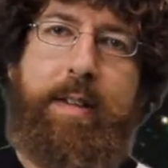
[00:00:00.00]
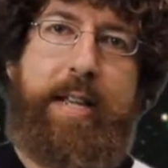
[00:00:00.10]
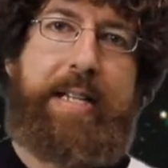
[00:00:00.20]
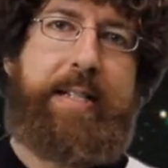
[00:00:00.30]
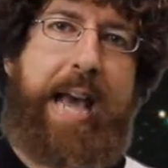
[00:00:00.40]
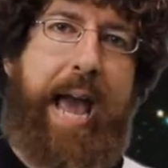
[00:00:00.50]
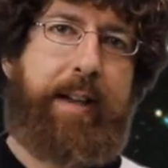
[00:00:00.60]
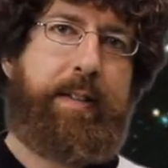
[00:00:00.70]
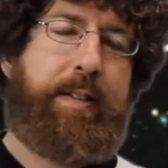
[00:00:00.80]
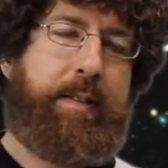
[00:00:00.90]

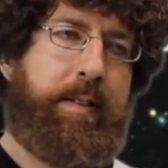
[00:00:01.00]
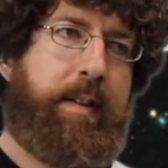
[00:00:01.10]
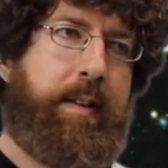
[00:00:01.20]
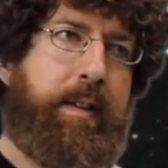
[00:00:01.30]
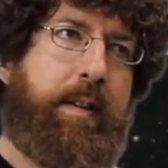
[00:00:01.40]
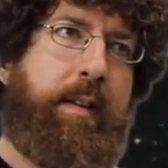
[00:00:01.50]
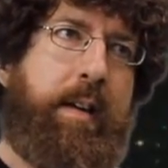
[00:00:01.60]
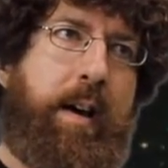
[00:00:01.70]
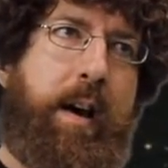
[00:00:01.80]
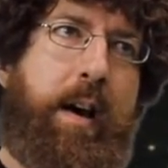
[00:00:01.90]
intact.
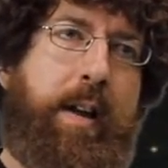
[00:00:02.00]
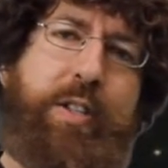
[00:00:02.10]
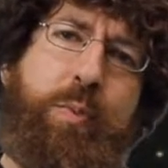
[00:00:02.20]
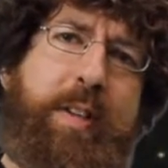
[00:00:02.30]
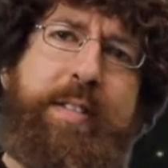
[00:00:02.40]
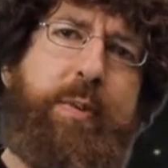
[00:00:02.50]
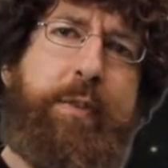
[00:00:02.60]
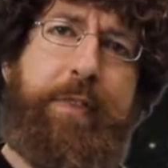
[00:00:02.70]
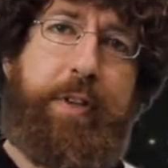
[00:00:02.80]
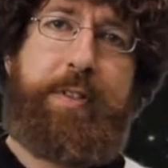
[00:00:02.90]
I just want to see what
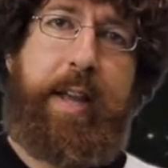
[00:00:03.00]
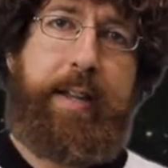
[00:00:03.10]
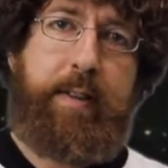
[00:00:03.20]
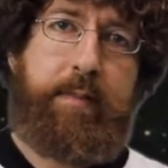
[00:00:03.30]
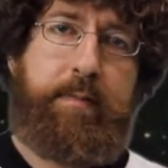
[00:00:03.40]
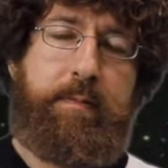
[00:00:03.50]
it feels like.